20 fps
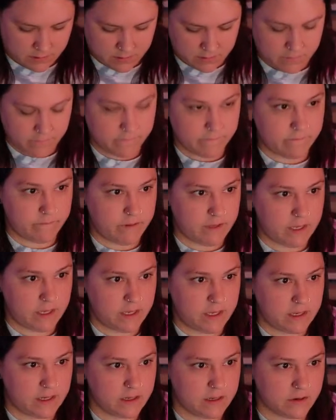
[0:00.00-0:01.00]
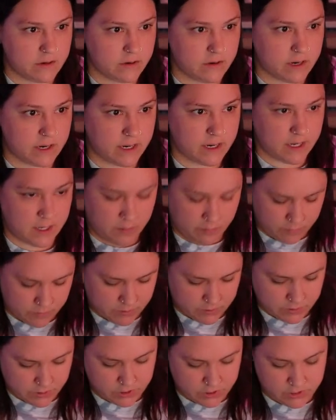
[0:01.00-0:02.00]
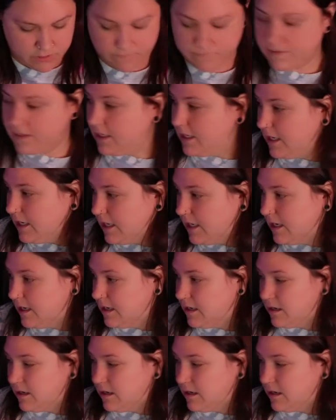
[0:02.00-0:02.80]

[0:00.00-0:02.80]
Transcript: V, grab, Shift E.